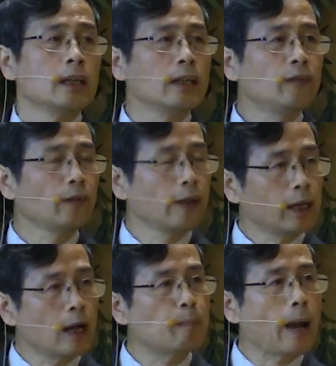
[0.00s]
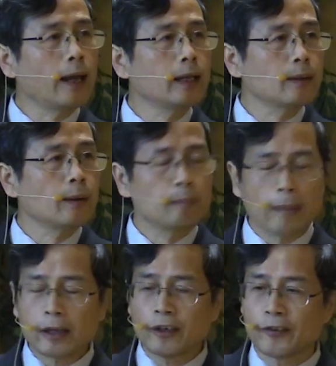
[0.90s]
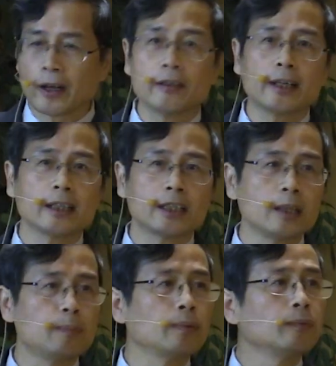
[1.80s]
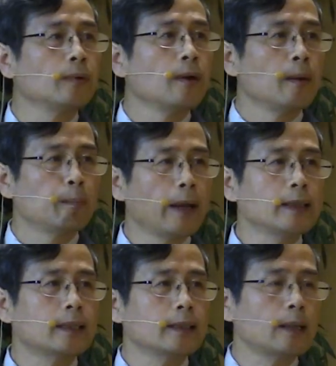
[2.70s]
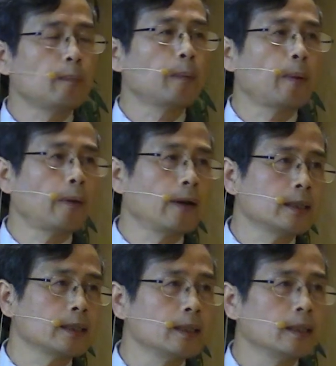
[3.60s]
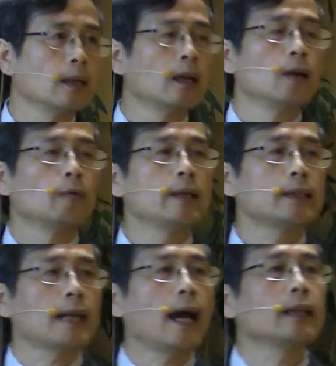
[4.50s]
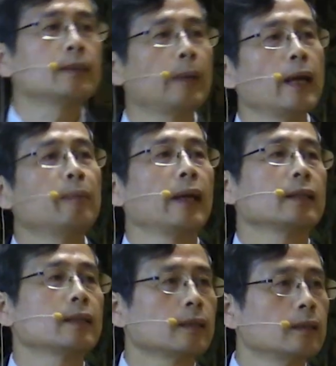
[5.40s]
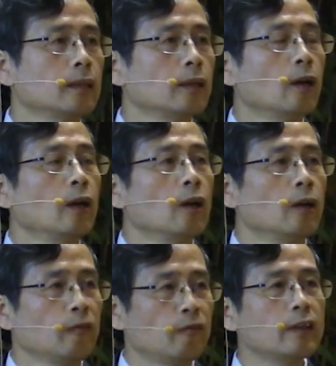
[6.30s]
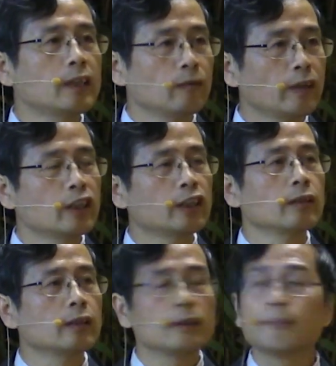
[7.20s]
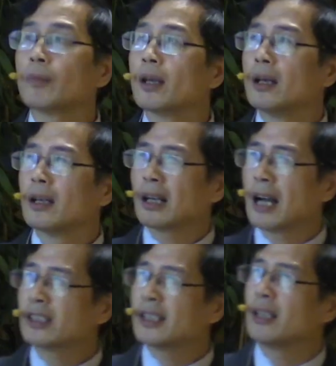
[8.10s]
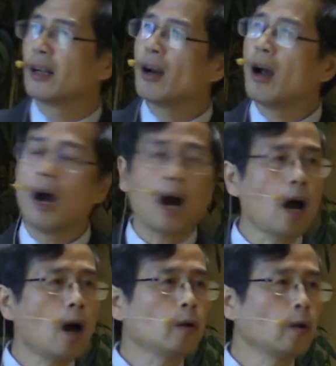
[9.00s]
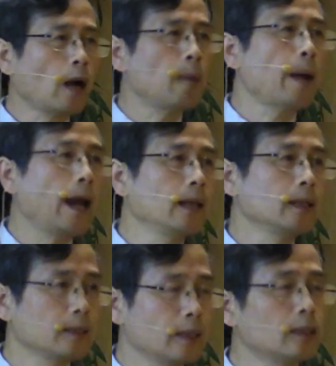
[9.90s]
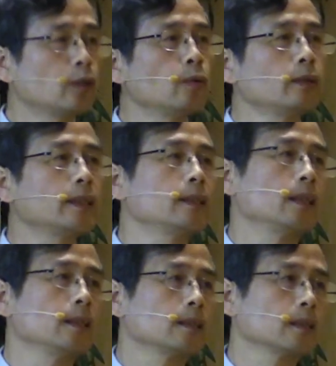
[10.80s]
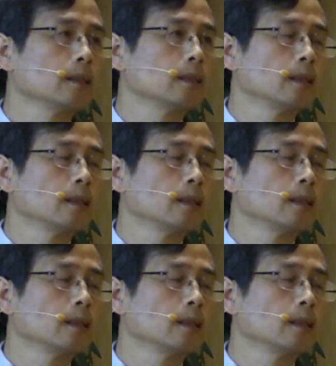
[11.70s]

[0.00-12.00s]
If we combine microfluidic chip-based sample preparation with ICP-MS, first we should consider how to combine these two systems.